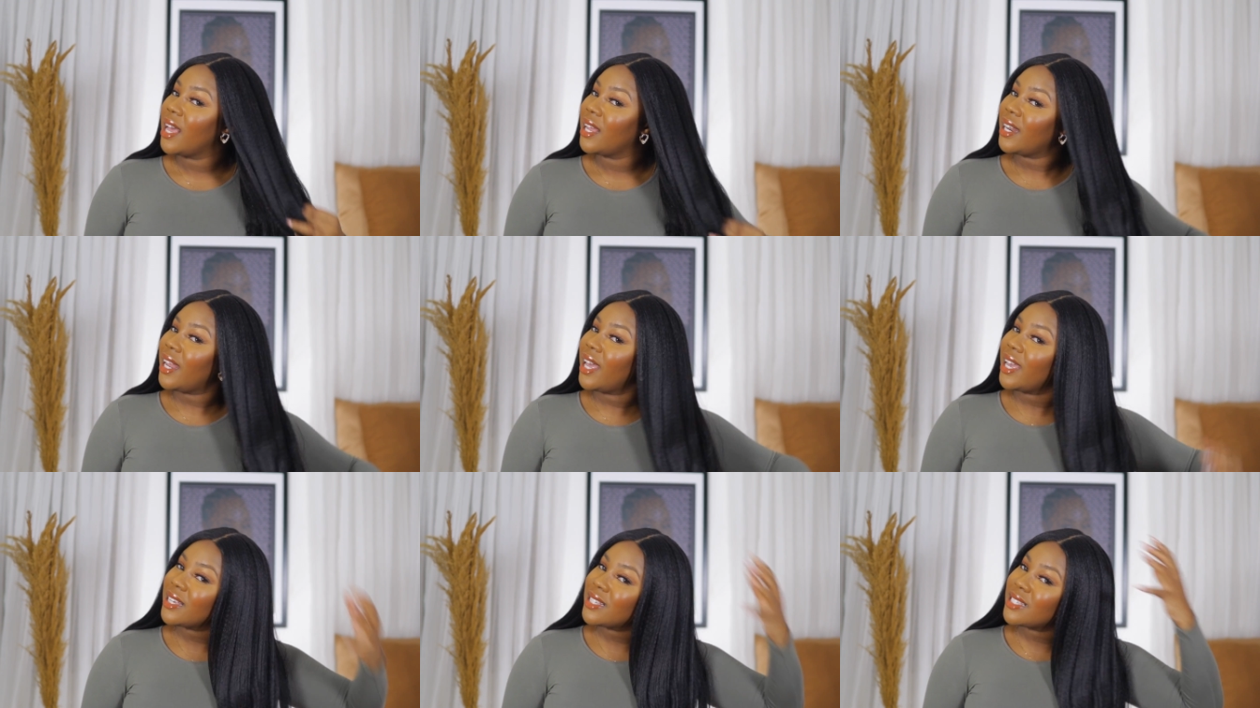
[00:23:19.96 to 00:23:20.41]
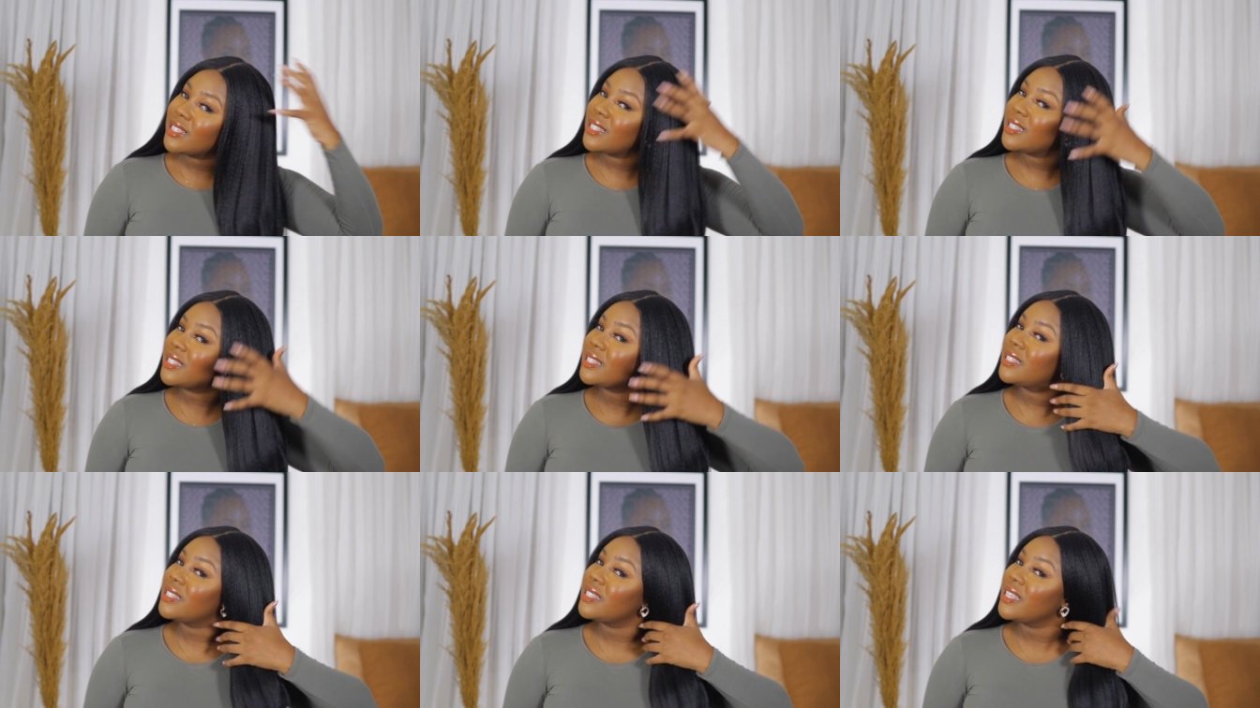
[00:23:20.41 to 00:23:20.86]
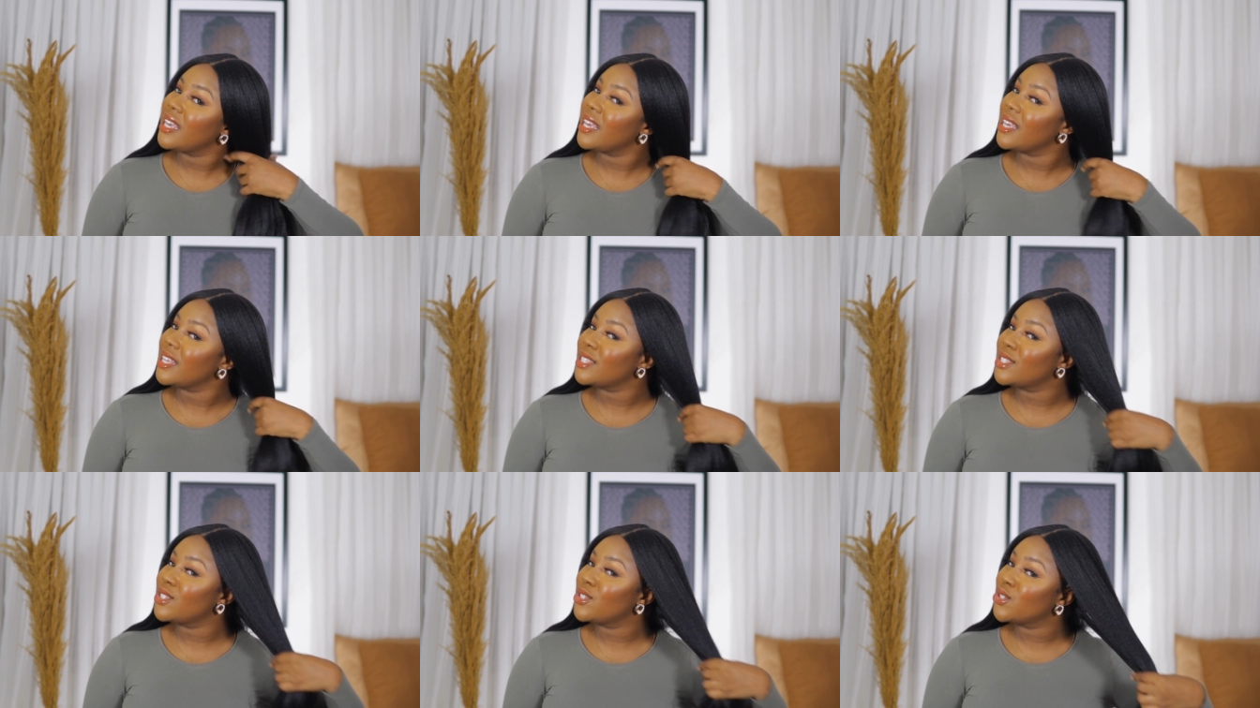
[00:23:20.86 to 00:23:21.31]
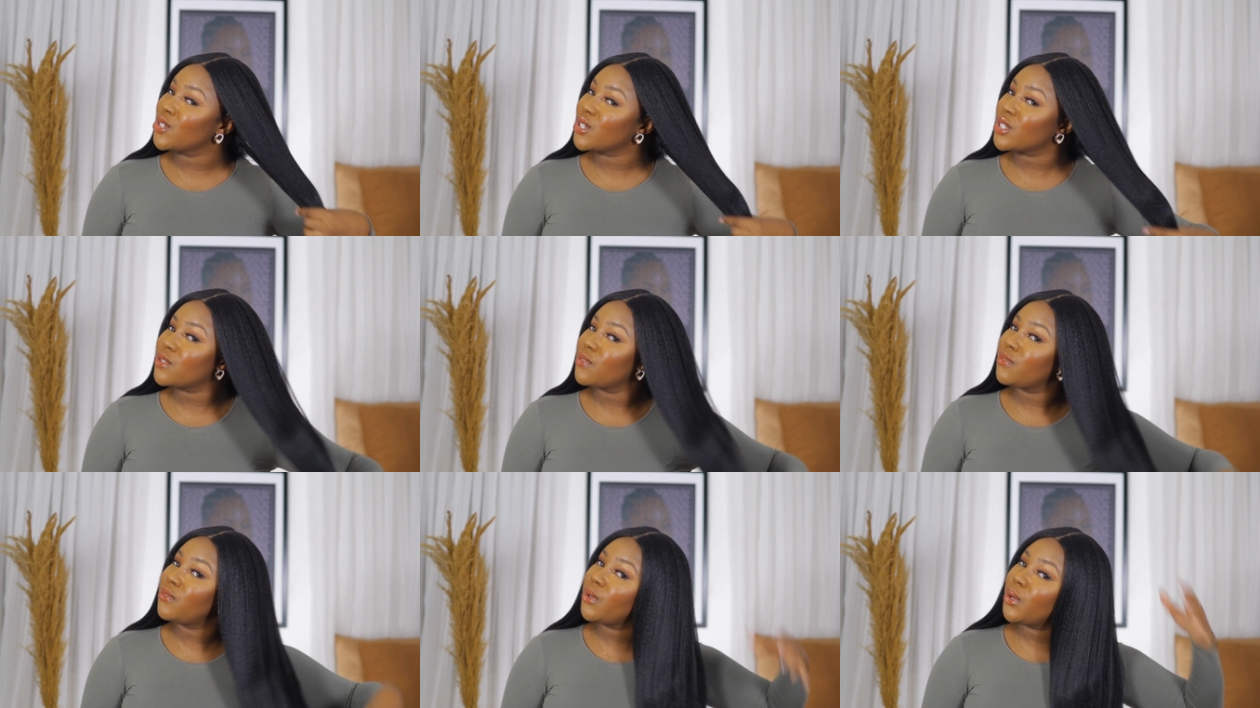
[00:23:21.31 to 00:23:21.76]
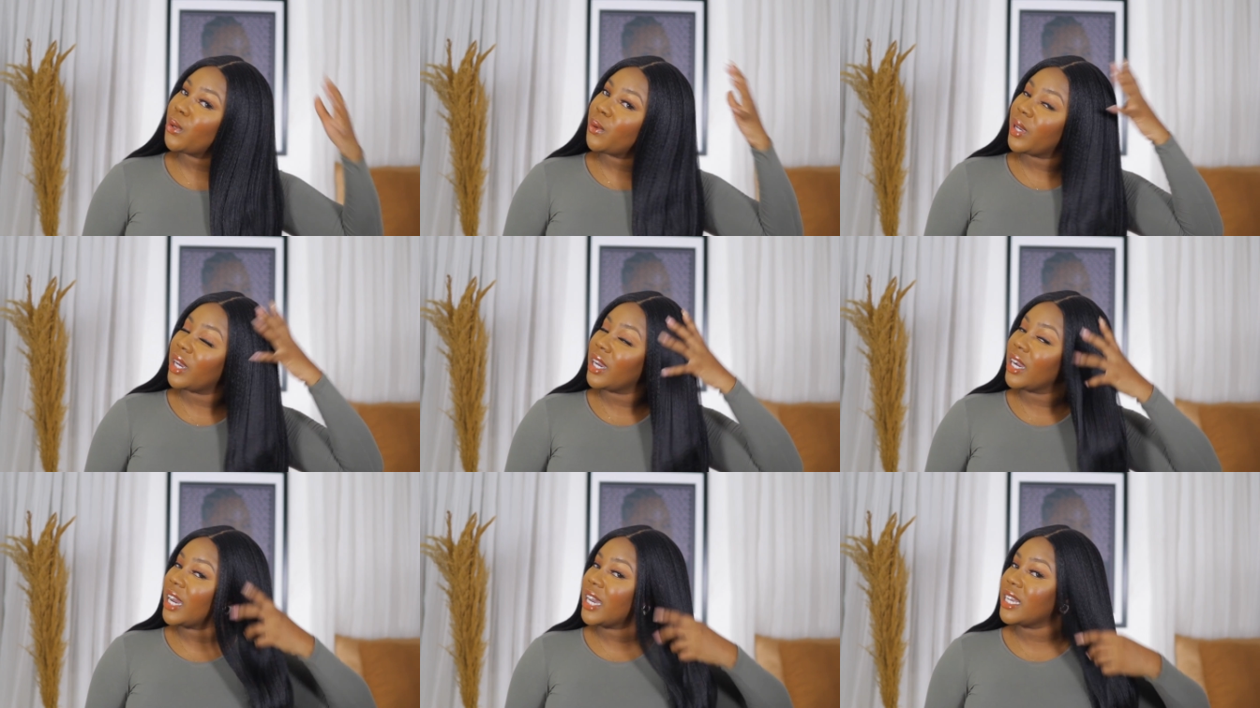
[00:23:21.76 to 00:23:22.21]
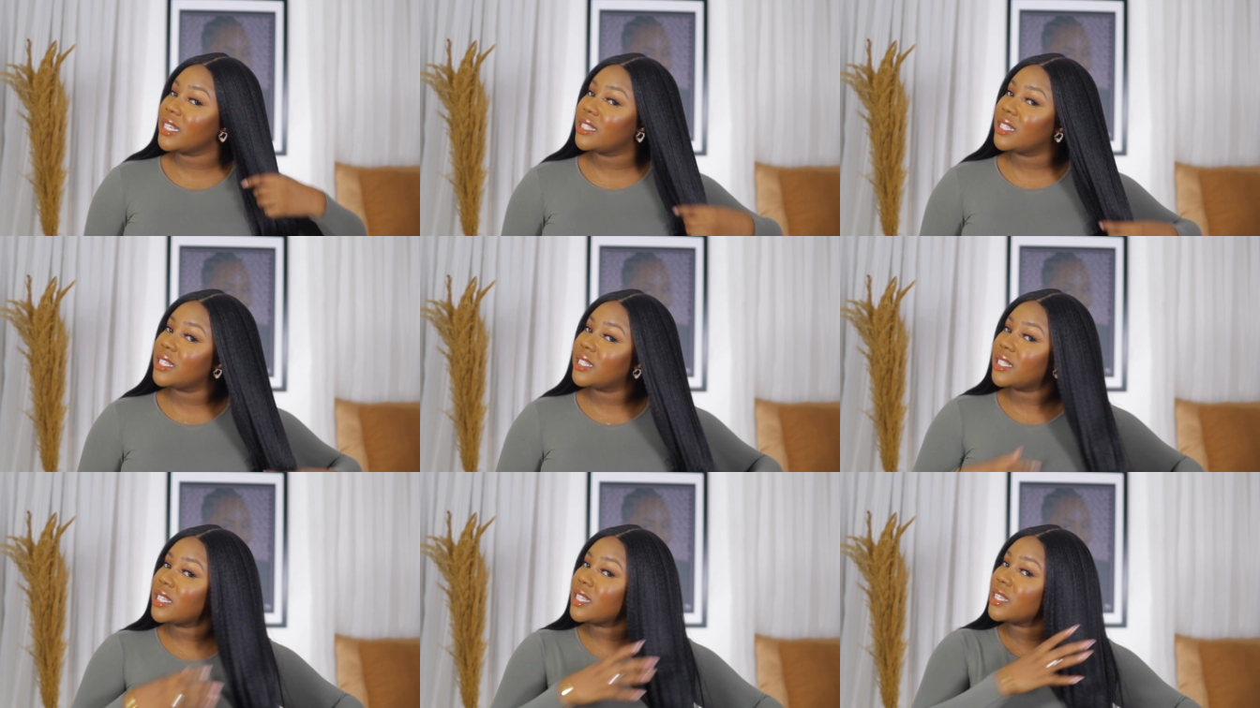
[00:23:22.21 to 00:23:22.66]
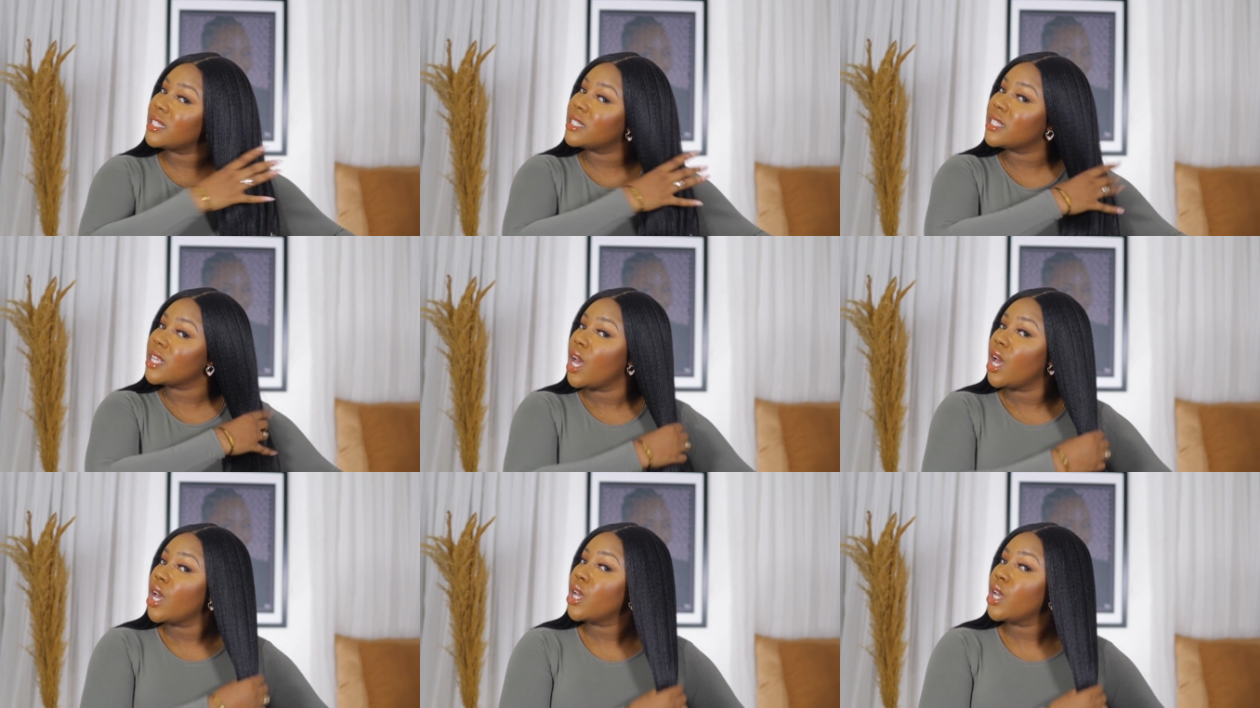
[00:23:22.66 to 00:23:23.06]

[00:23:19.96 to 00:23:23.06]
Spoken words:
Like, see, it's just flowing. And guys, this is